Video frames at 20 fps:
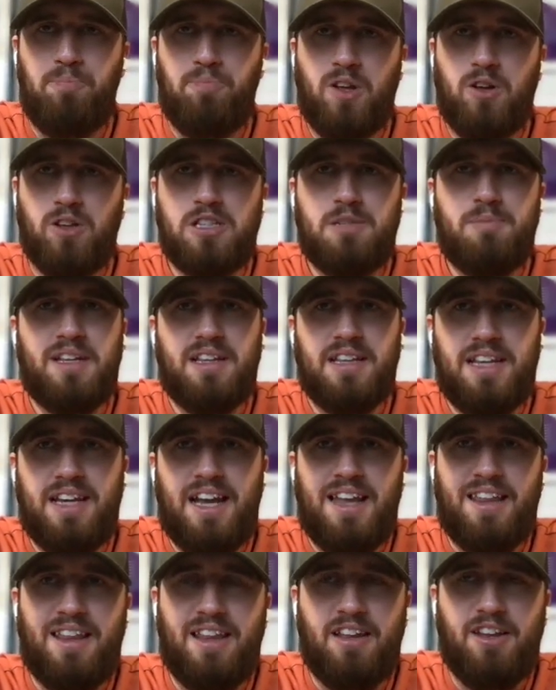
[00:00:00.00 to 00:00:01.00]

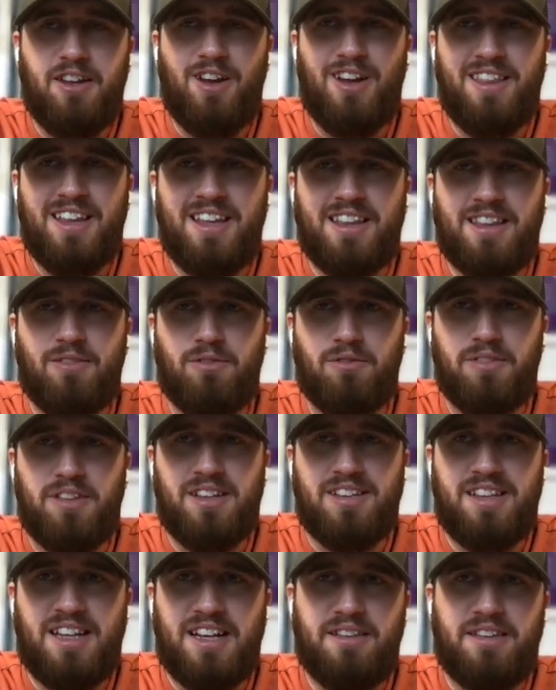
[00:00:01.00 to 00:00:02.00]
ultimately, I think
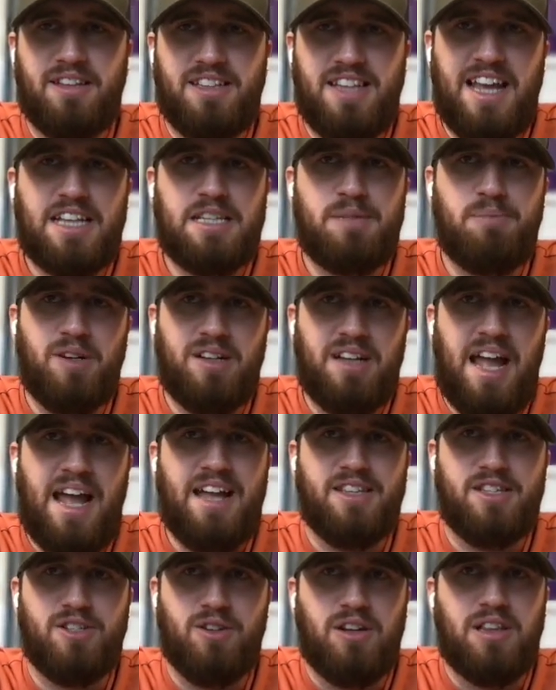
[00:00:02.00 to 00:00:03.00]
the textbook
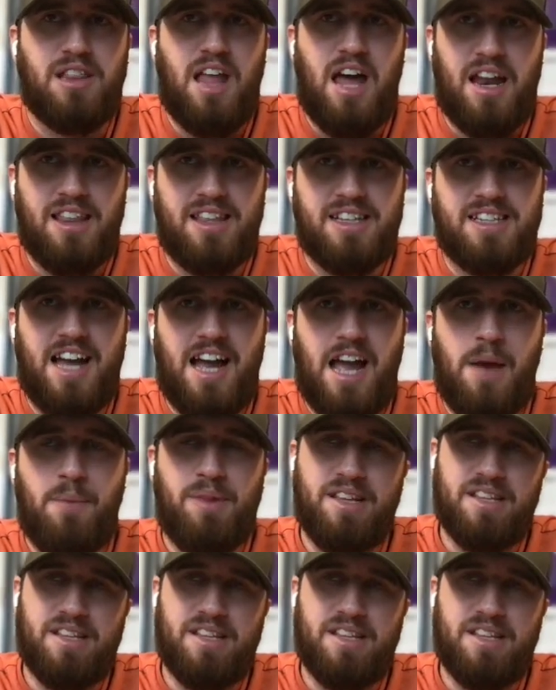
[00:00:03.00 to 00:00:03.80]
answer a lot of the time,